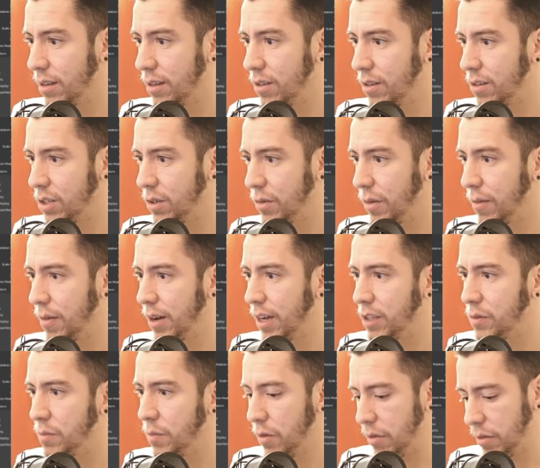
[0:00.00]
Subdivide
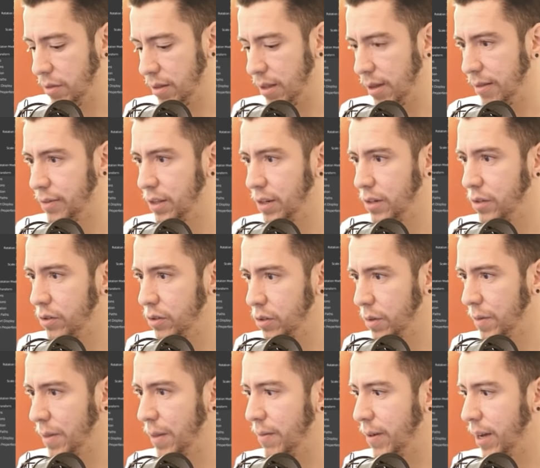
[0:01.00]
smooth, after you
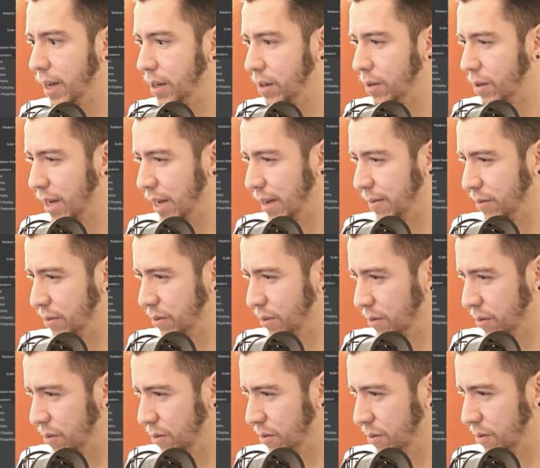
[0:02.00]
subdivide, you have
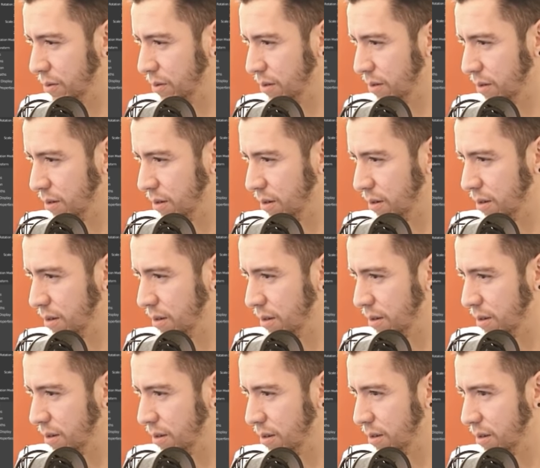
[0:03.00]
to,
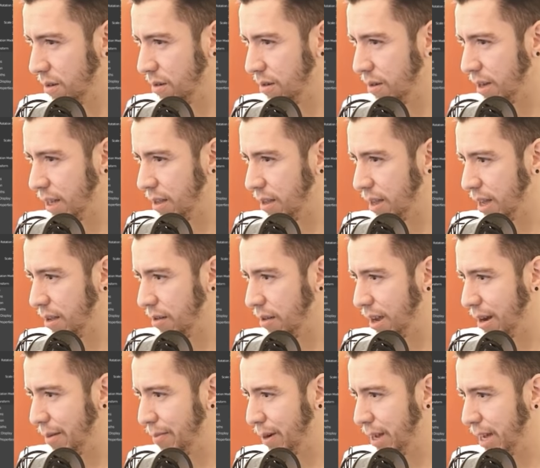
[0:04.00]
you
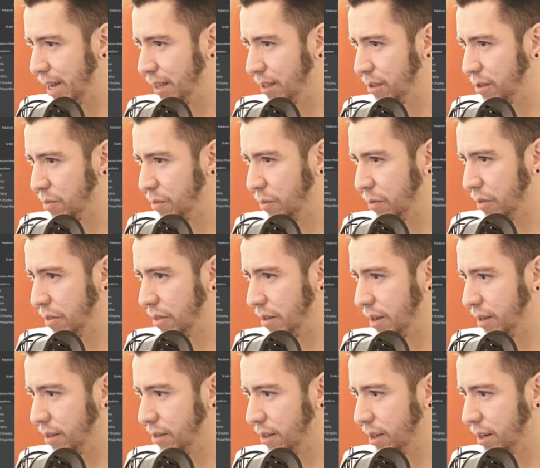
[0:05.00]
can apply
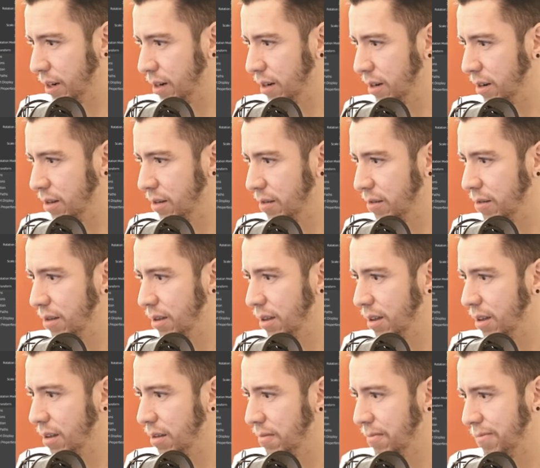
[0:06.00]
smoothness here.
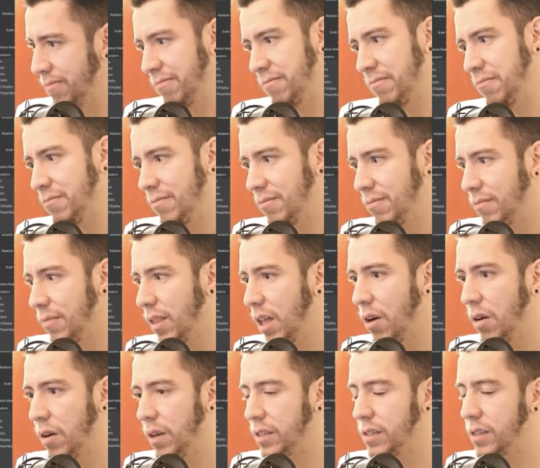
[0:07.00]

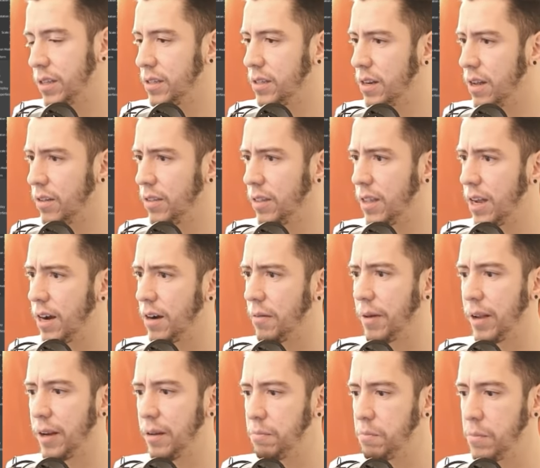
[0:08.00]
No, it's not there,
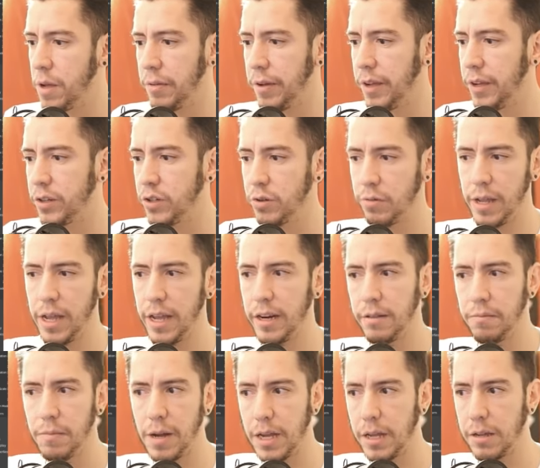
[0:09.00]
but maybe should we add
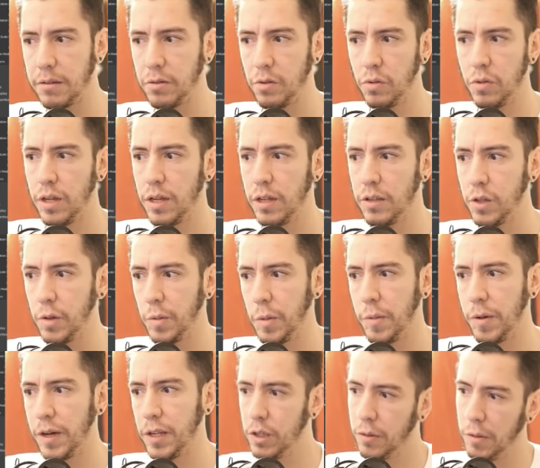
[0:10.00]
it back to the
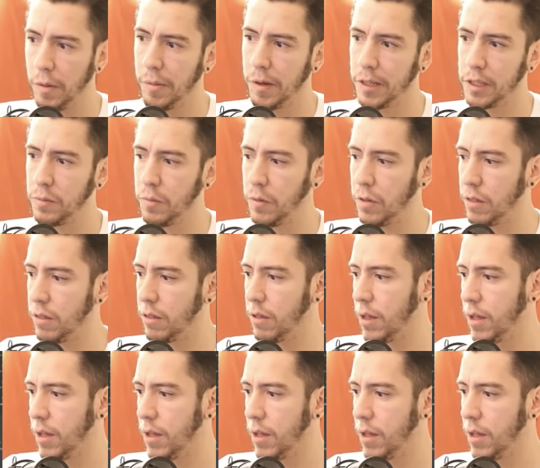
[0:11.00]
subdivide smooth?